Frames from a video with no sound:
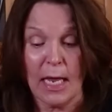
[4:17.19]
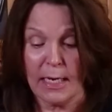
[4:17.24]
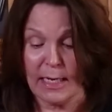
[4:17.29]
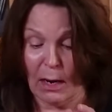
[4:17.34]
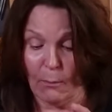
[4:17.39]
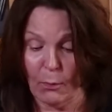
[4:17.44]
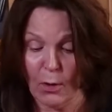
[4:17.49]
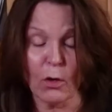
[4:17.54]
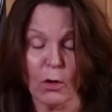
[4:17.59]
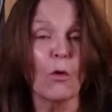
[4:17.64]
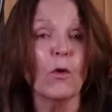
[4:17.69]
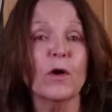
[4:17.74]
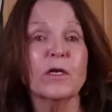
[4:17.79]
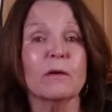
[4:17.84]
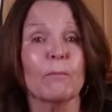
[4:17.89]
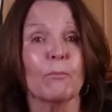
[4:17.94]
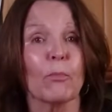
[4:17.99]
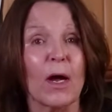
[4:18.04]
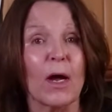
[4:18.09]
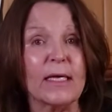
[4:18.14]
Now we're going
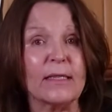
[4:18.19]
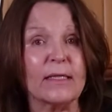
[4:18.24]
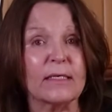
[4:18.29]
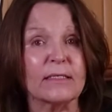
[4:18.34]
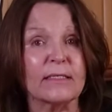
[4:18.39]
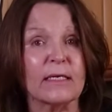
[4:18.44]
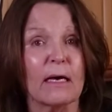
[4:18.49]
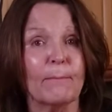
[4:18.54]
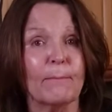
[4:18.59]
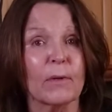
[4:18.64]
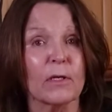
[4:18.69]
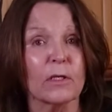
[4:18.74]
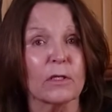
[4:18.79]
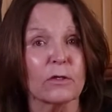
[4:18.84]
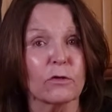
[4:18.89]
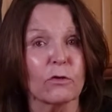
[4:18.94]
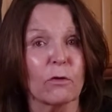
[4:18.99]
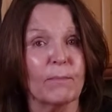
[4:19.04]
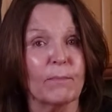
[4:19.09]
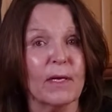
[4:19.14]
to break this up a
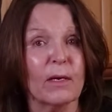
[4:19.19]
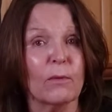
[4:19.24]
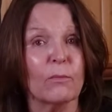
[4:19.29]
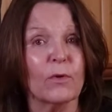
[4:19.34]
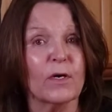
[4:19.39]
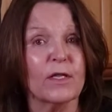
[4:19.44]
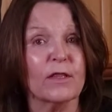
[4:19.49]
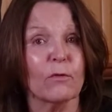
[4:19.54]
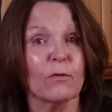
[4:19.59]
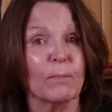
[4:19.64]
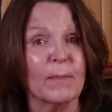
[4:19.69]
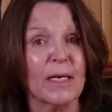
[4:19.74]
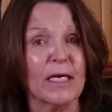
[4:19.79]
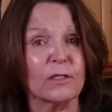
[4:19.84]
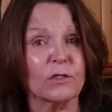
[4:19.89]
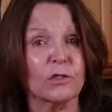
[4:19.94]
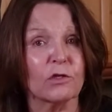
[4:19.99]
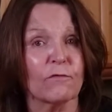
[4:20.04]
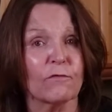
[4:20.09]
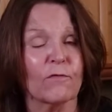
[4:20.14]
little bit with the
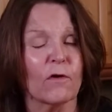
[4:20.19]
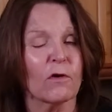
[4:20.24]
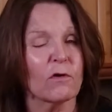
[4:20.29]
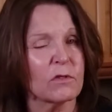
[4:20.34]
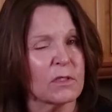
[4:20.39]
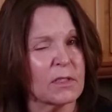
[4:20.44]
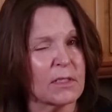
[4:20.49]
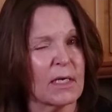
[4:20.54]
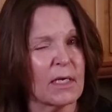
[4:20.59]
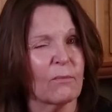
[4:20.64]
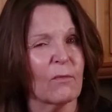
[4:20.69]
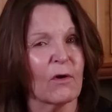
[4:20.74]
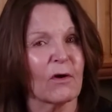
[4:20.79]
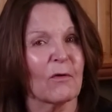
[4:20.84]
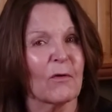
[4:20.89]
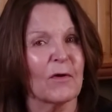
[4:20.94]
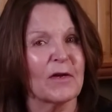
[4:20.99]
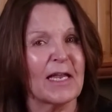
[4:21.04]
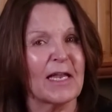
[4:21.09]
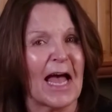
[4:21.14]
mixer first, then we're
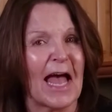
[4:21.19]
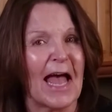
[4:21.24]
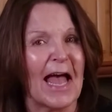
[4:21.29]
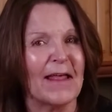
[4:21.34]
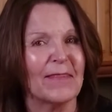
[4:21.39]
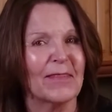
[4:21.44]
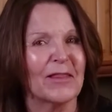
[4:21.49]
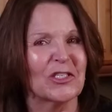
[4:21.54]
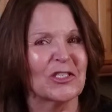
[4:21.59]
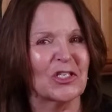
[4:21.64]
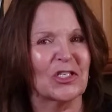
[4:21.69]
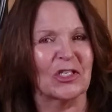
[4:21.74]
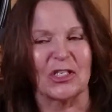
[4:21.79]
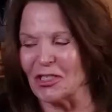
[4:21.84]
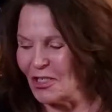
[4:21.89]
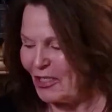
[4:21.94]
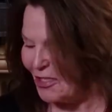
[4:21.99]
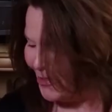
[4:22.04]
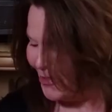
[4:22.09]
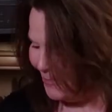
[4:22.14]
going to add the
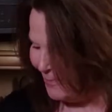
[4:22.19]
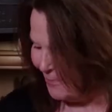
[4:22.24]
sugar.